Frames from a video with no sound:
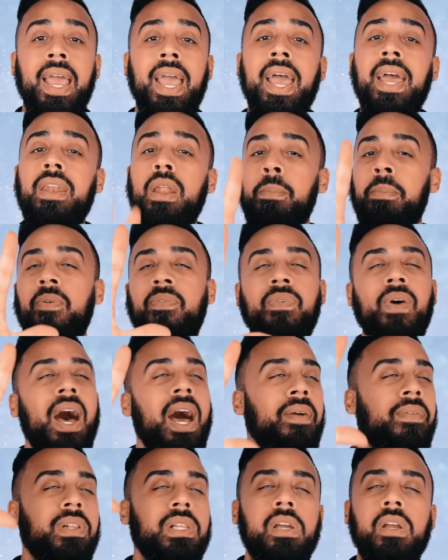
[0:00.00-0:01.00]
And number
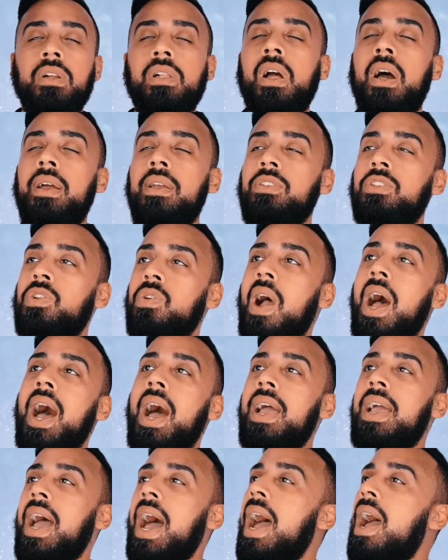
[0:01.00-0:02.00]
five, clear cut and
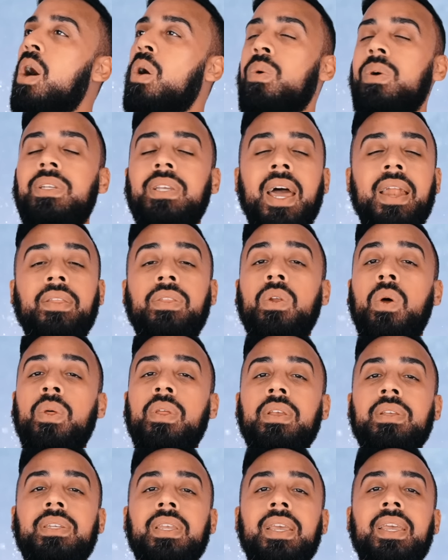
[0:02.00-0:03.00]
dry, I always gotta throw
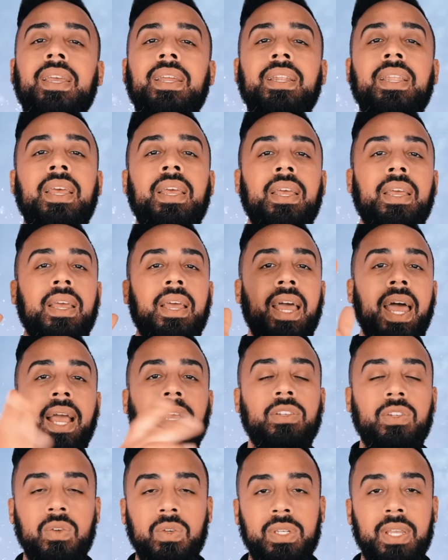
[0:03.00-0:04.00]
this in,
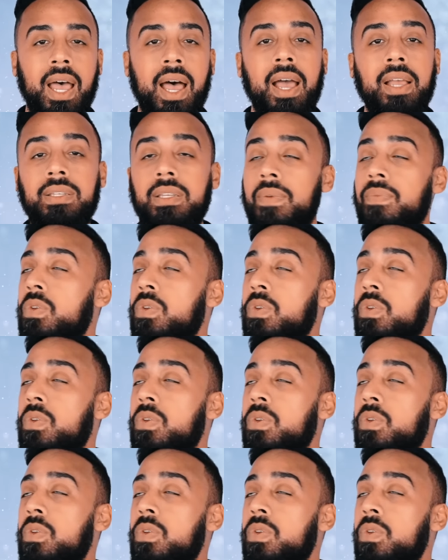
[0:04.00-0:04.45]
exercise.